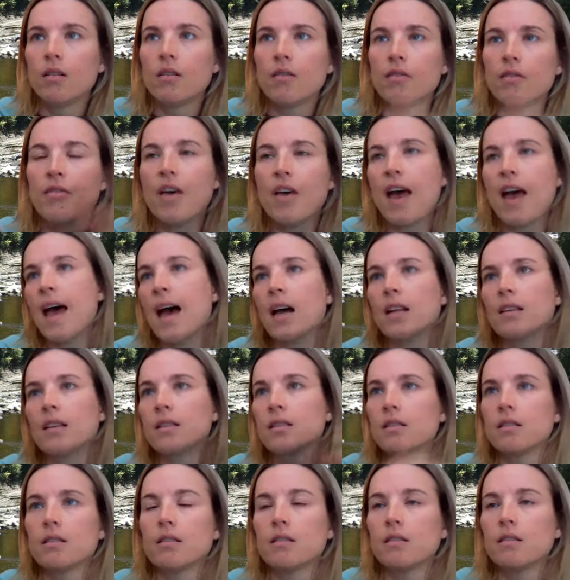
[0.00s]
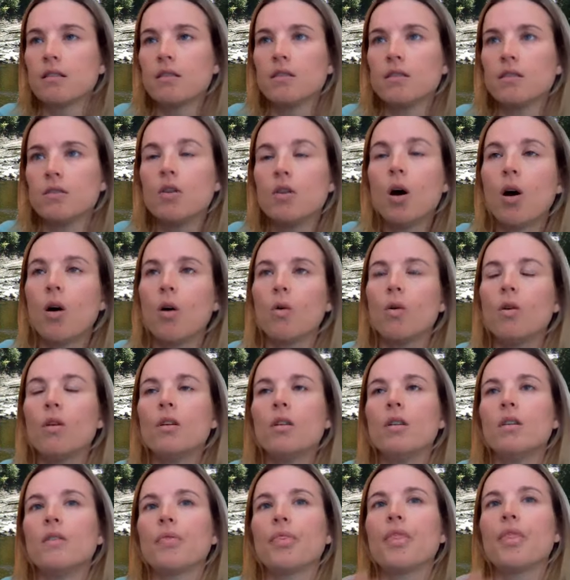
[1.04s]
that. No,
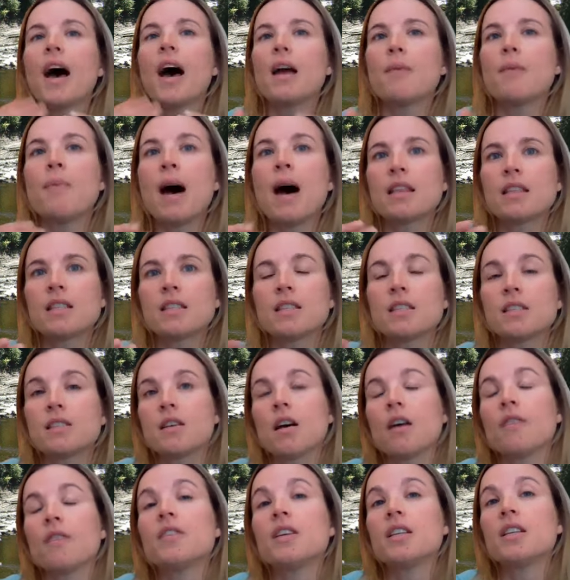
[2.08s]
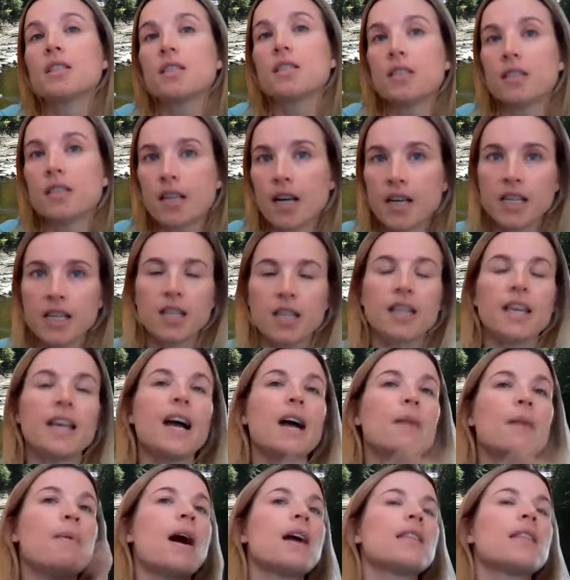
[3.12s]
the hypothesis of this study, the
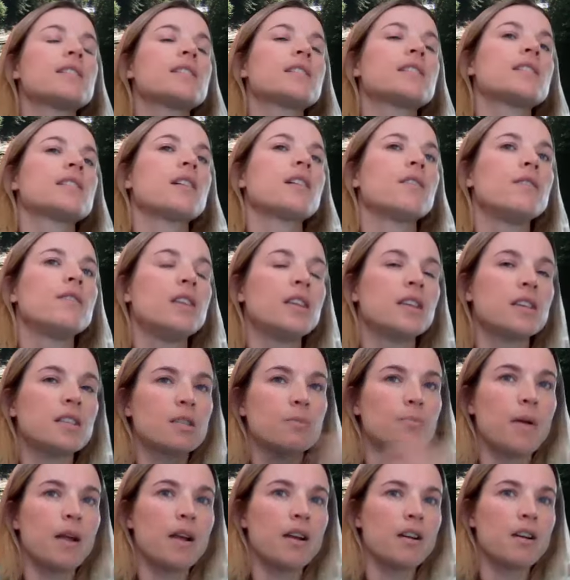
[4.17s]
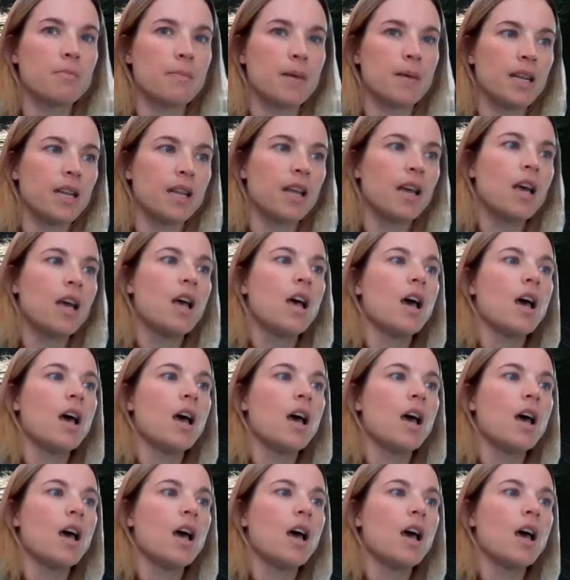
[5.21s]
hypothesis of the experiment.